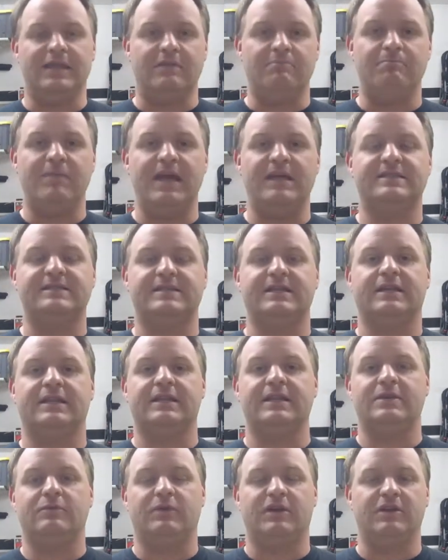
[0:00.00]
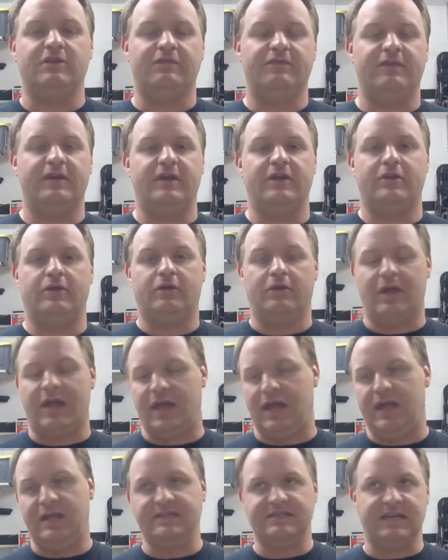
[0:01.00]
They basically, when you figure
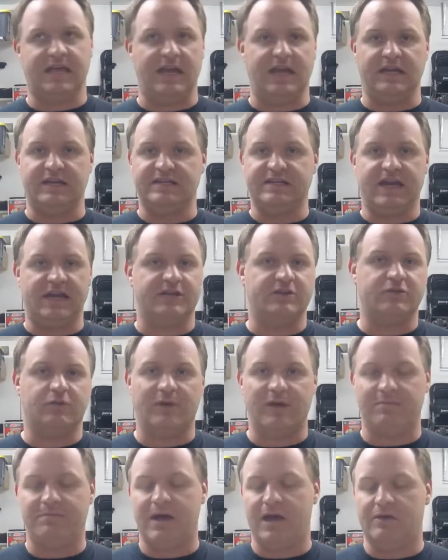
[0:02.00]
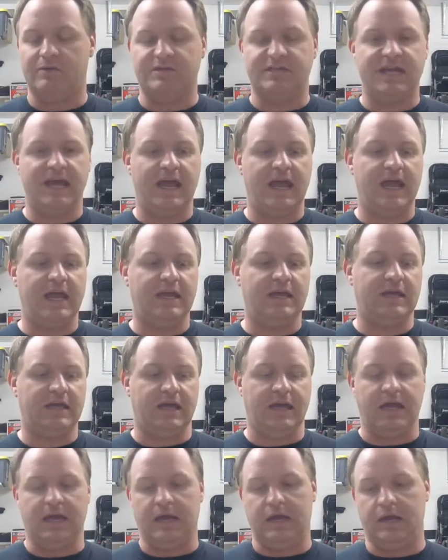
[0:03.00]
a, say, 10-20 pound tank
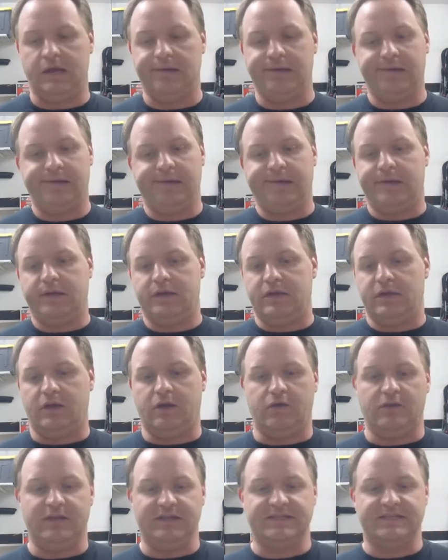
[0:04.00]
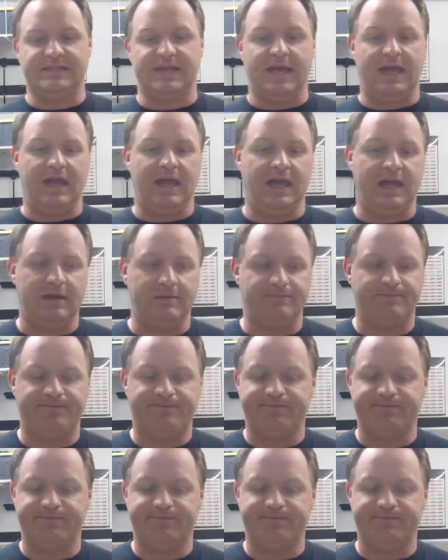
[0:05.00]
and, you know, let's say,